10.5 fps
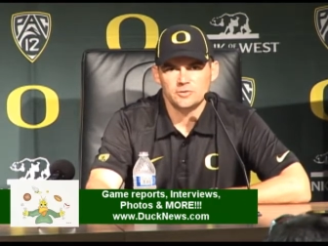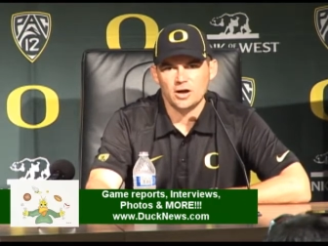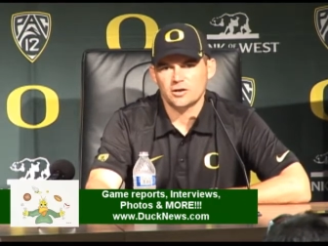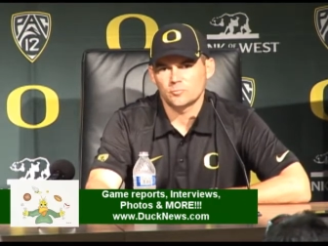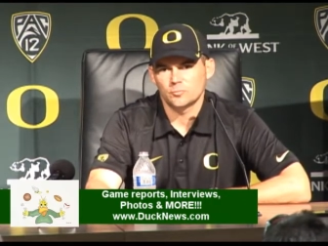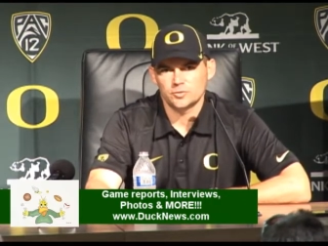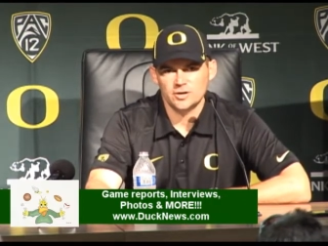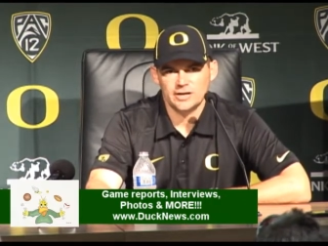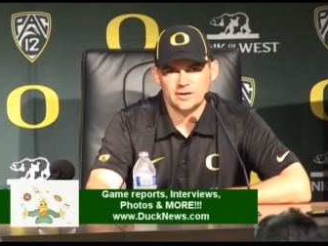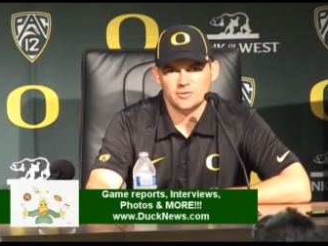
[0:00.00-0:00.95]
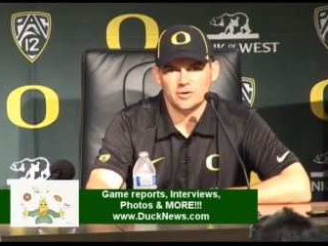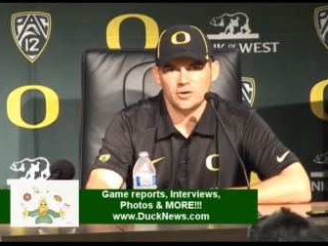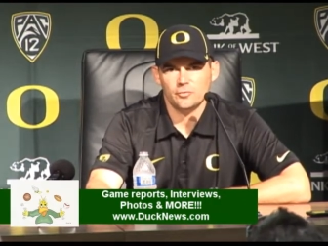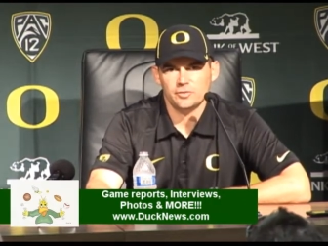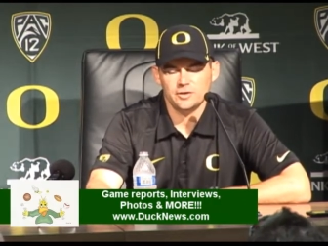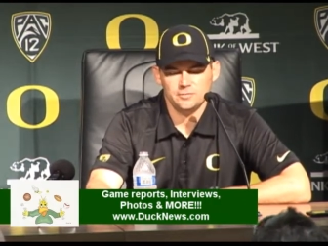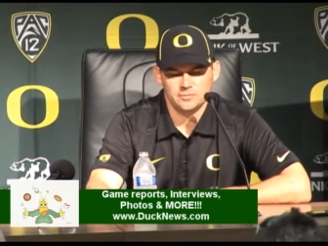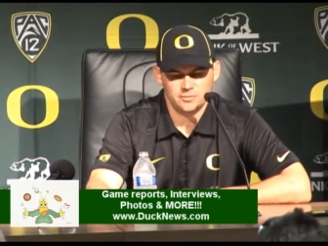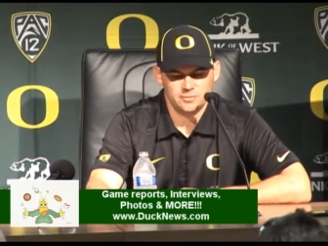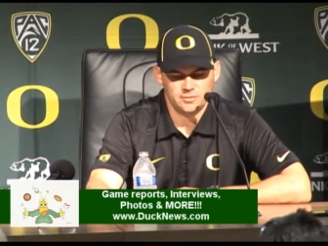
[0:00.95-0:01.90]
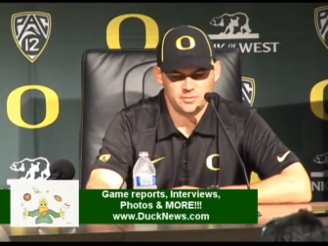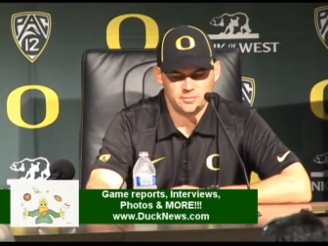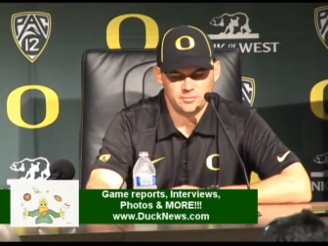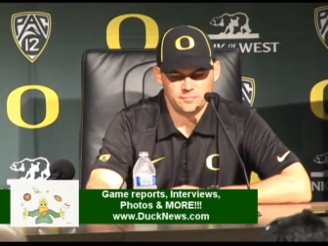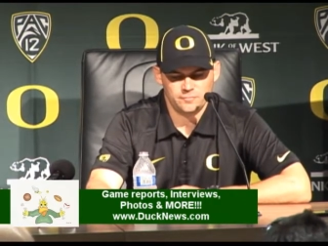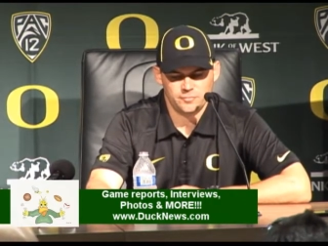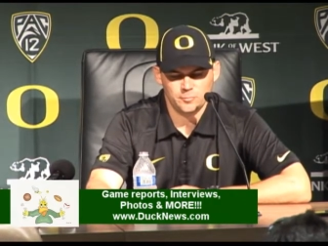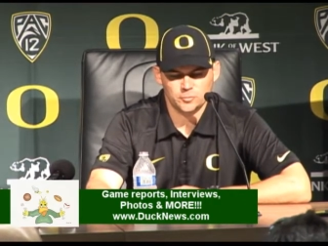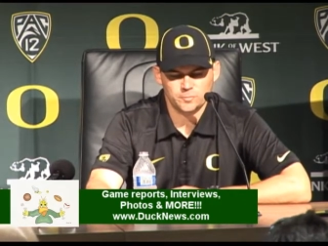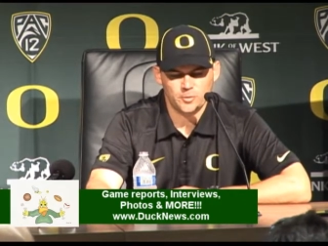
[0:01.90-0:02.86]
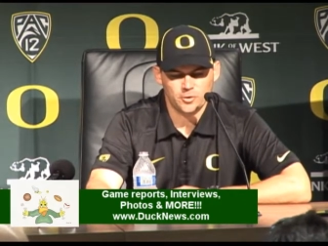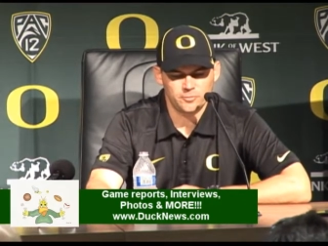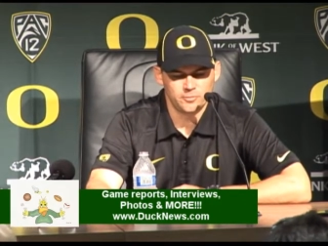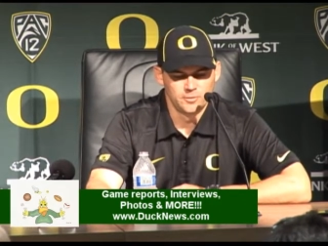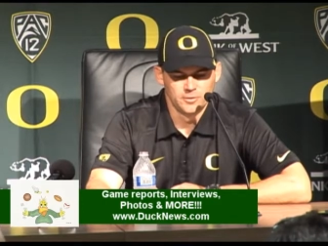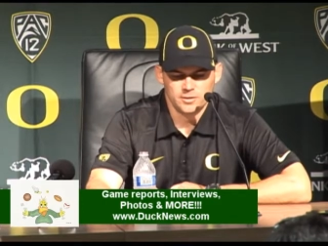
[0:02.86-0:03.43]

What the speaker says: Knock on wood, got out of there healthy for the most part.